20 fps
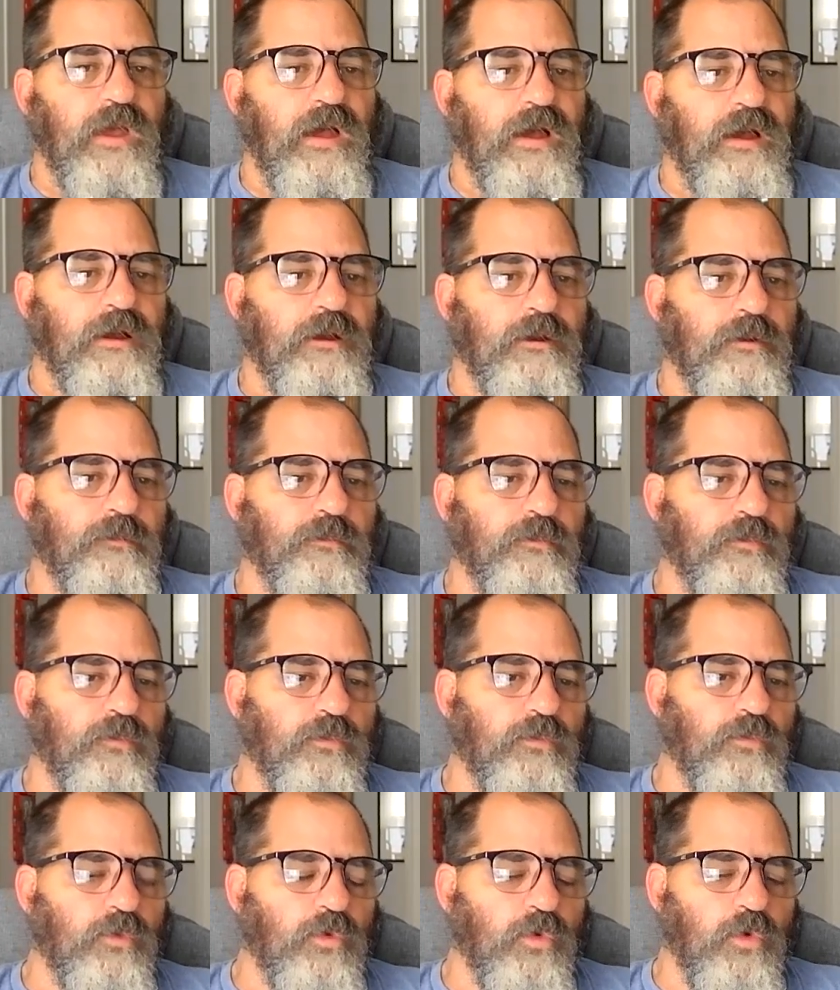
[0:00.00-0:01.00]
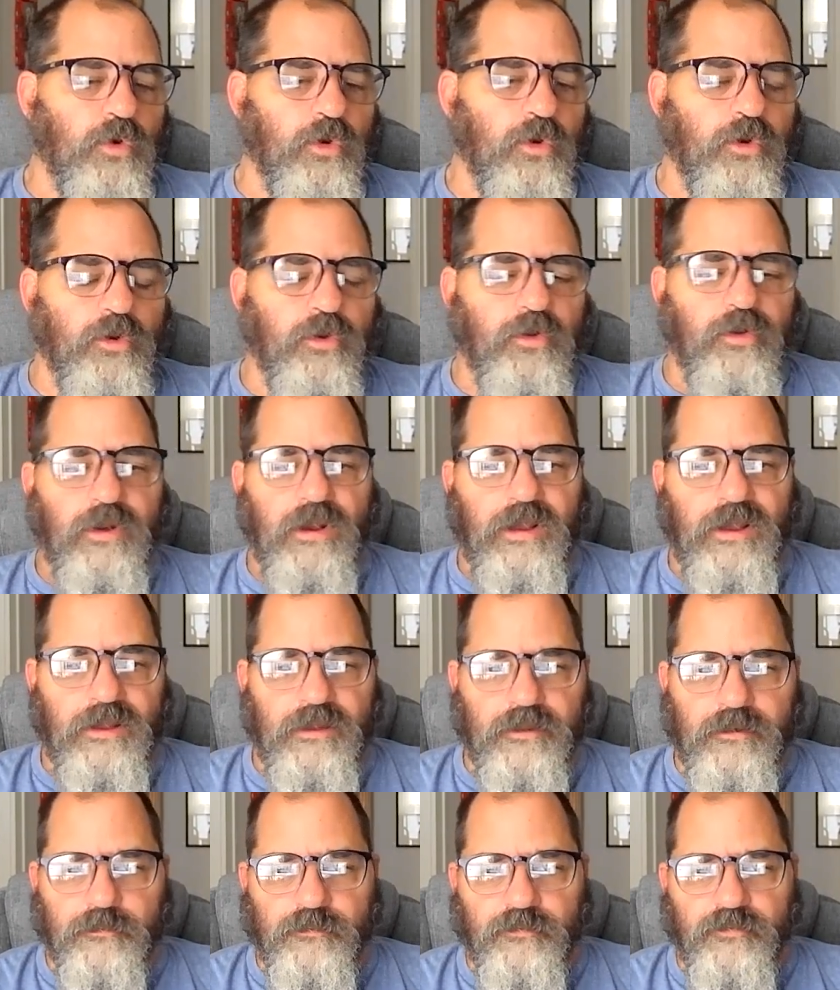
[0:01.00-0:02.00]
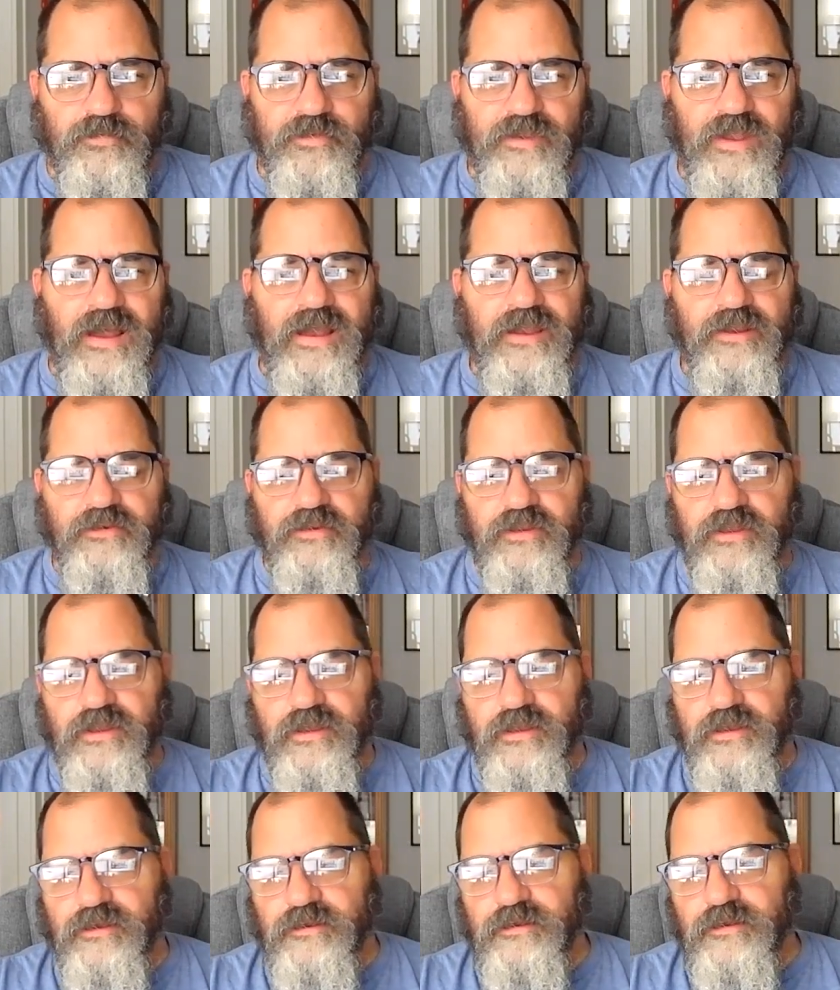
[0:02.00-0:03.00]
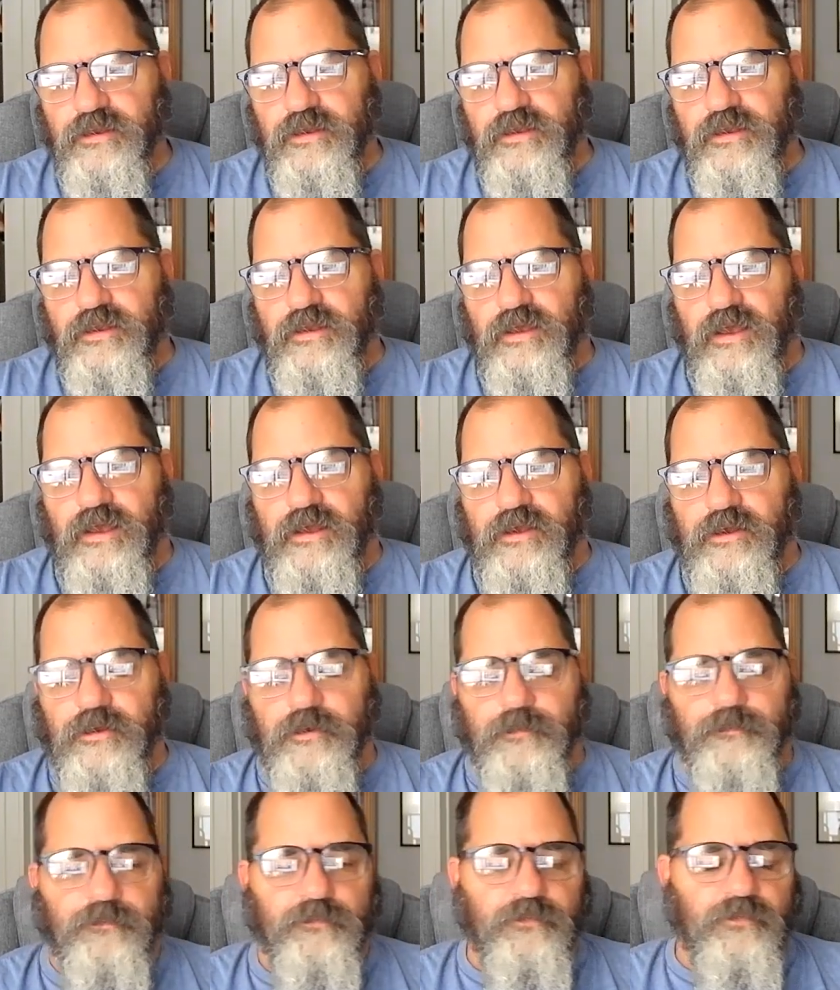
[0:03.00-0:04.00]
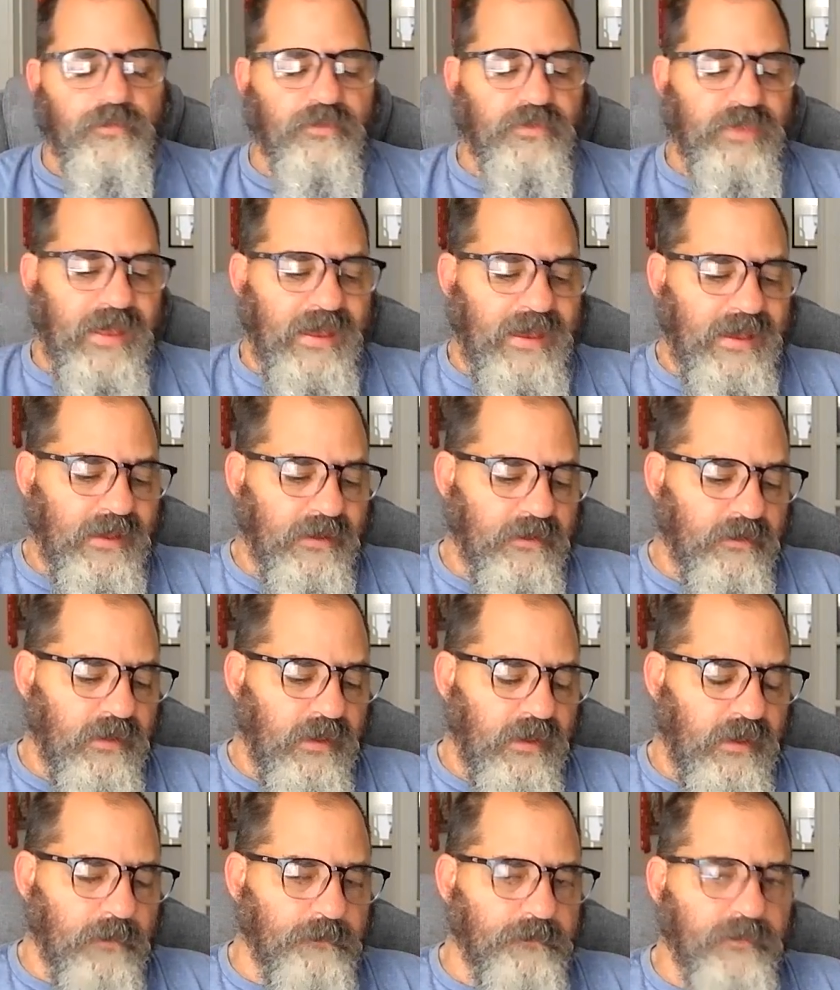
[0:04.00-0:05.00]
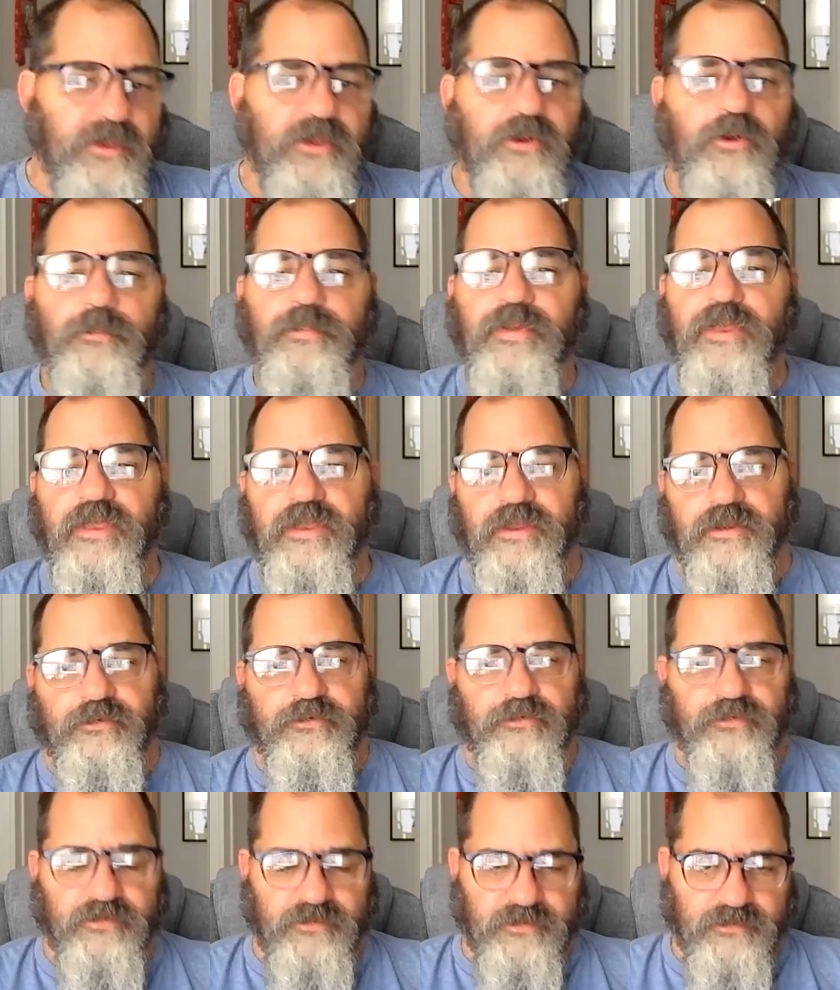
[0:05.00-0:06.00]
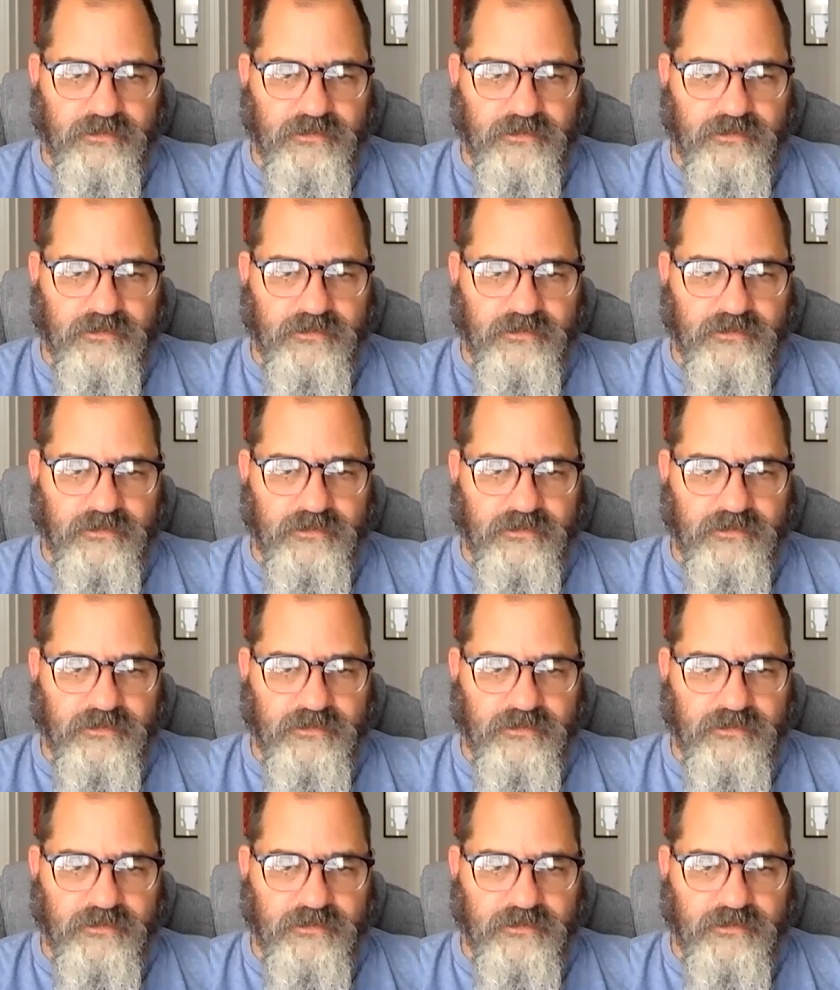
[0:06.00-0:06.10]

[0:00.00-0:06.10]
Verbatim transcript: um, or um, the idea um, that uh, men are pigs